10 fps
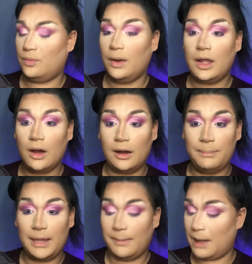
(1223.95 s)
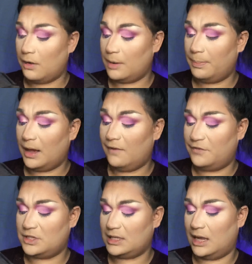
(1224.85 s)
one on a big powder puff,
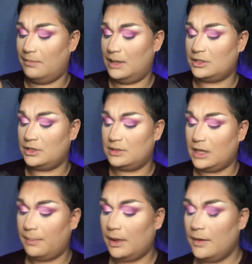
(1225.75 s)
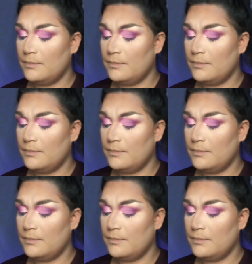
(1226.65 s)
just kind of mix those up.